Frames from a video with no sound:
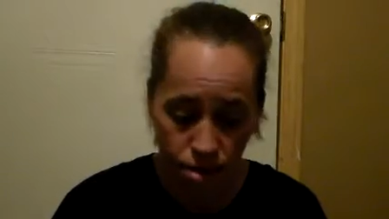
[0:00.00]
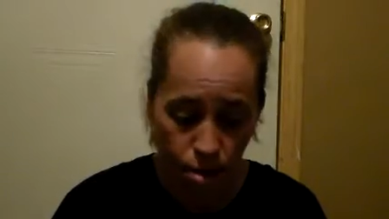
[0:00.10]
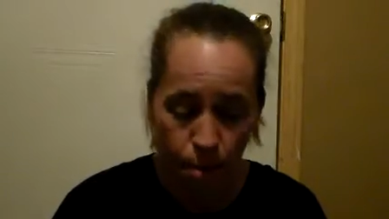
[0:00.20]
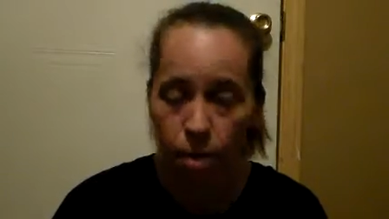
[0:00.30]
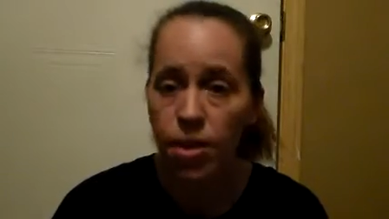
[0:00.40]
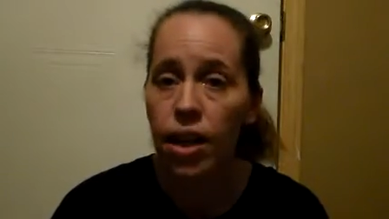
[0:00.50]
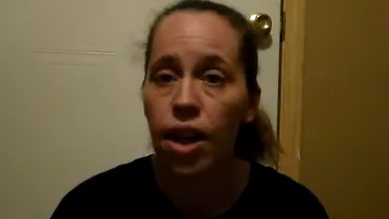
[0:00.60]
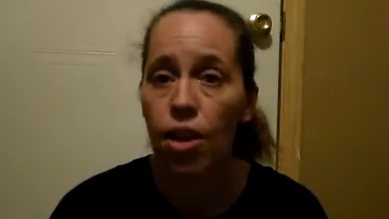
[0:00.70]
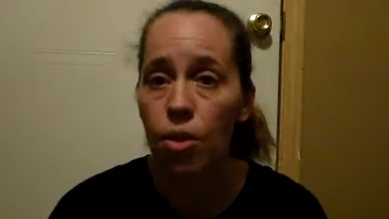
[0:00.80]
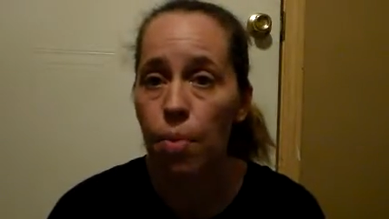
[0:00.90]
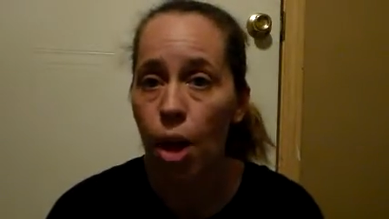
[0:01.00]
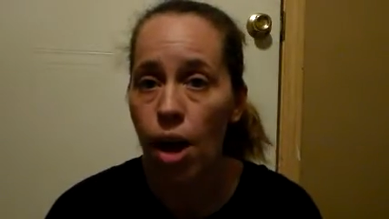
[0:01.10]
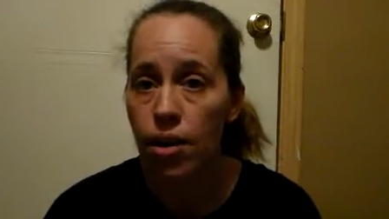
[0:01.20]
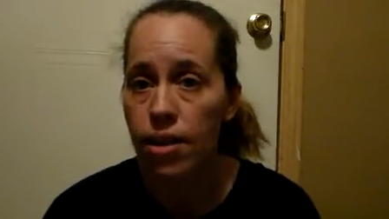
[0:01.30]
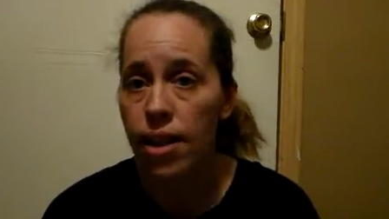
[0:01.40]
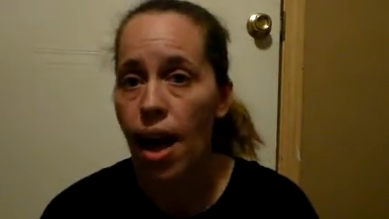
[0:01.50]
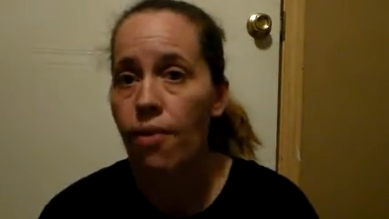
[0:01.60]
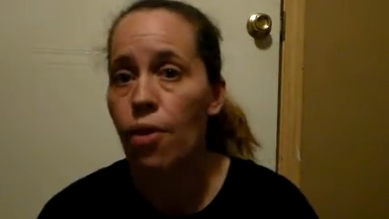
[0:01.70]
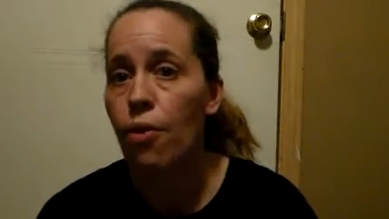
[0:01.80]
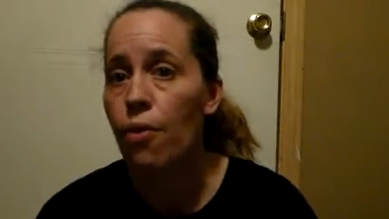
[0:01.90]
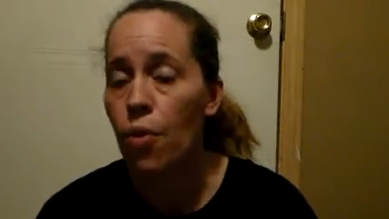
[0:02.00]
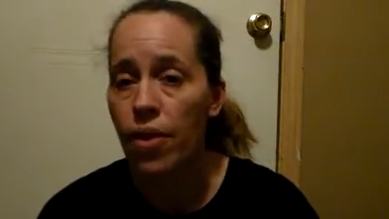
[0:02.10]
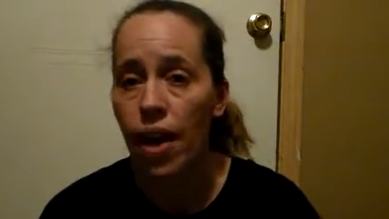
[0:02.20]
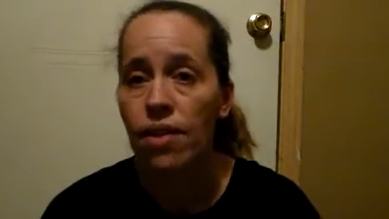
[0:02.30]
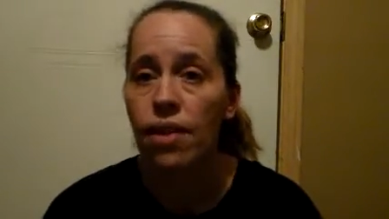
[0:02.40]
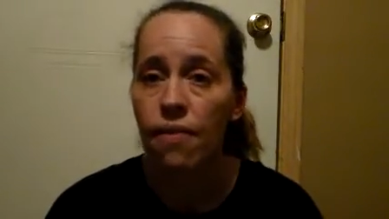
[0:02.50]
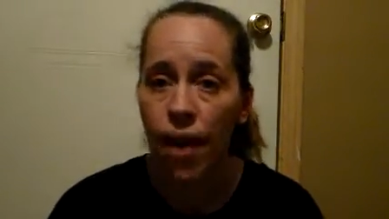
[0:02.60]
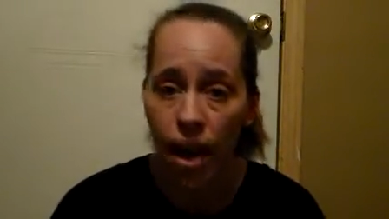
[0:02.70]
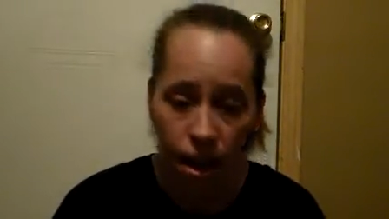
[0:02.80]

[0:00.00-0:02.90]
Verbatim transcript: and they're posting it on their blogs and they have over 4,000